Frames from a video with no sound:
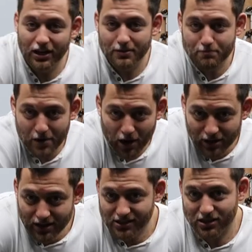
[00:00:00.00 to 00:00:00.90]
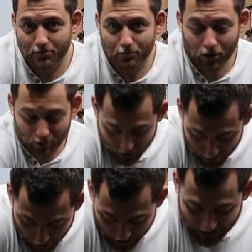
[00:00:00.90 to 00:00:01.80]
really bury this in the bottom of
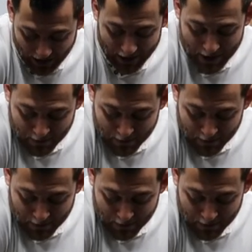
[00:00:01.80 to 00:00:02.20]
the bucket,